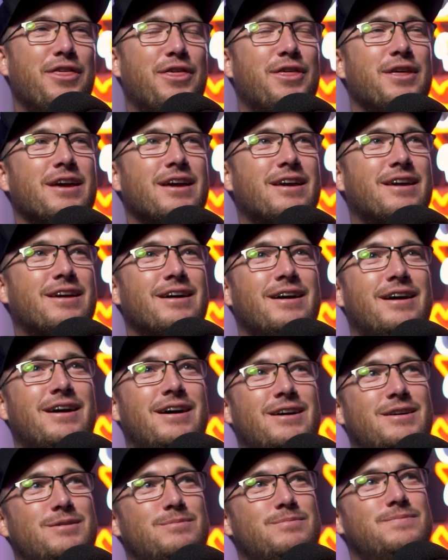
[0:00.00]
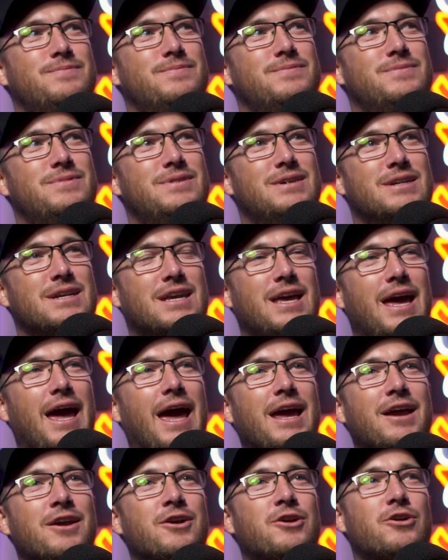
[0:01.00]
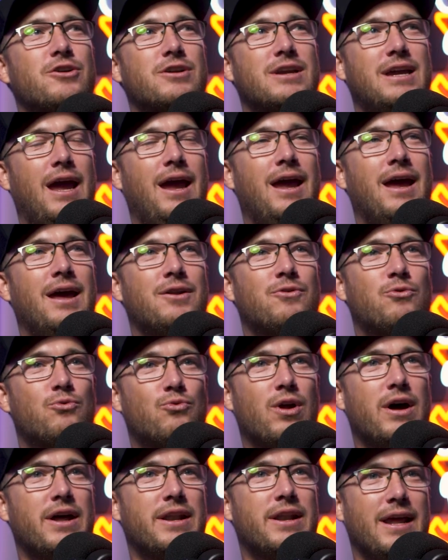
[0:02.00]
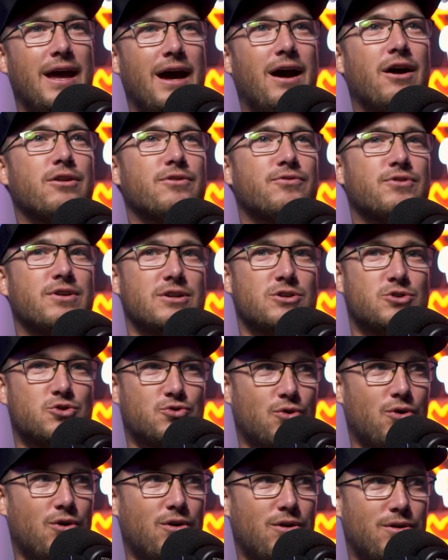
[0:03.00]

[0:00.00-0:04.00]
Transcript: think anger can run out of control.